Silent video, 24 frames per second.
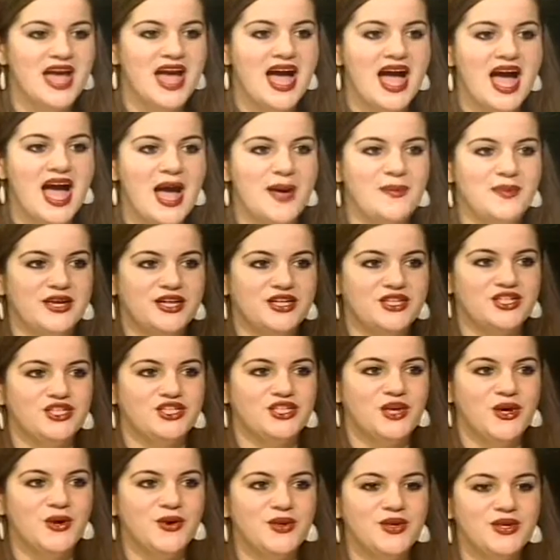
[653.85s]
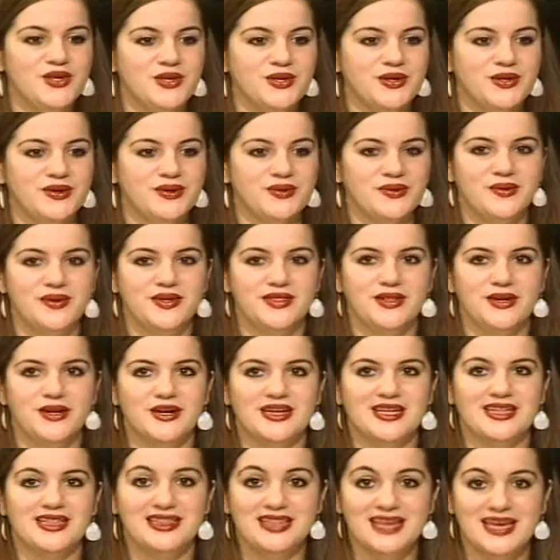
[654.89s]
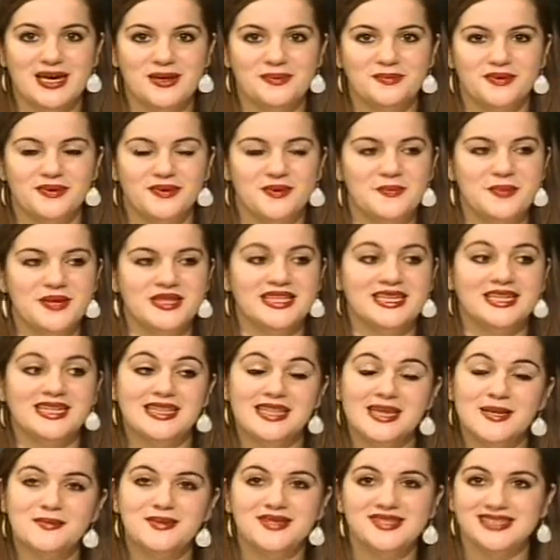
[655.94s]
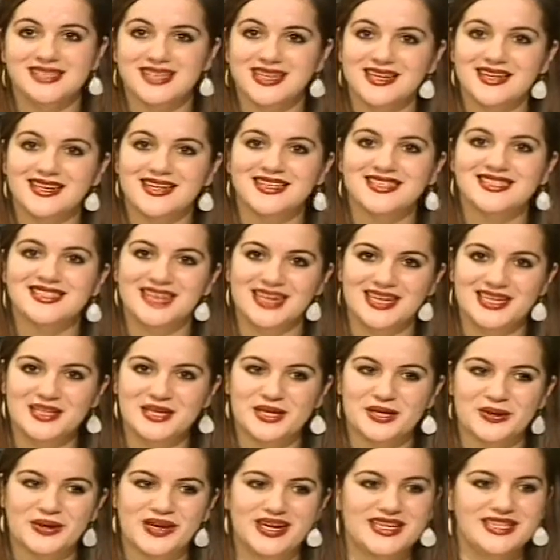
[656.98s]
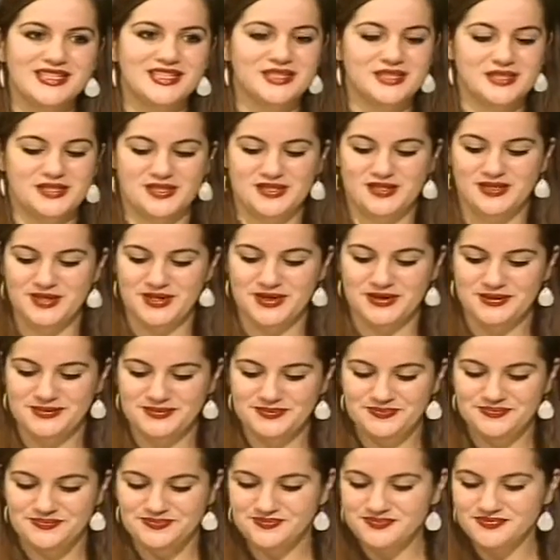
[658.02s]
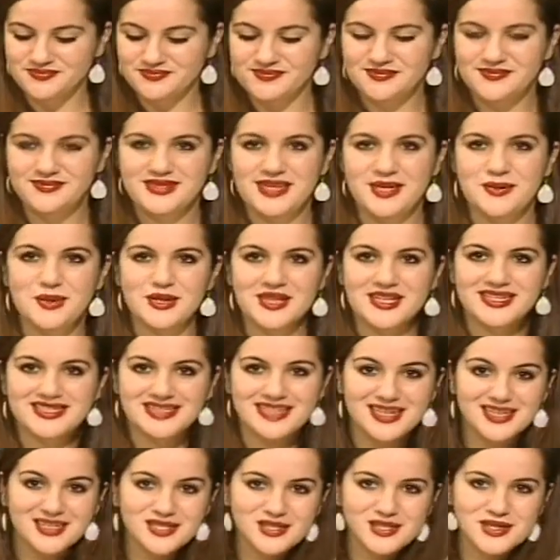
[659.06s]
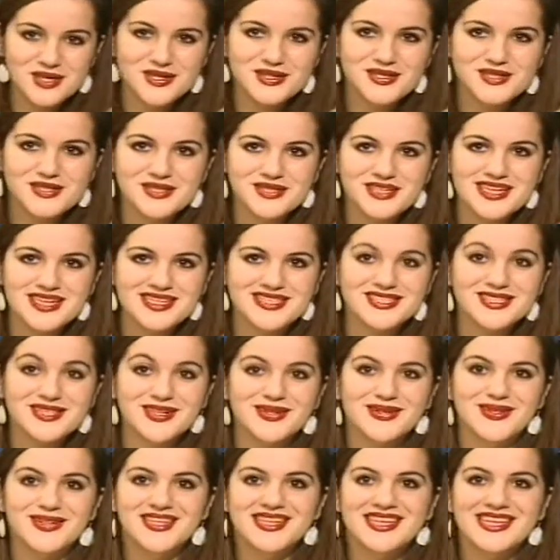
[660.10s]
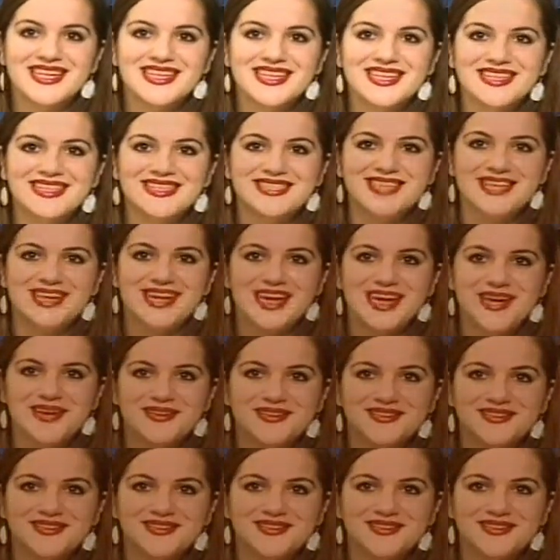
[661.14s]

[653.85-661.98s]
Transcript: to show you their clip, but the clip is in sign language. So I'm really excited to show this to you guys. So let's check it out.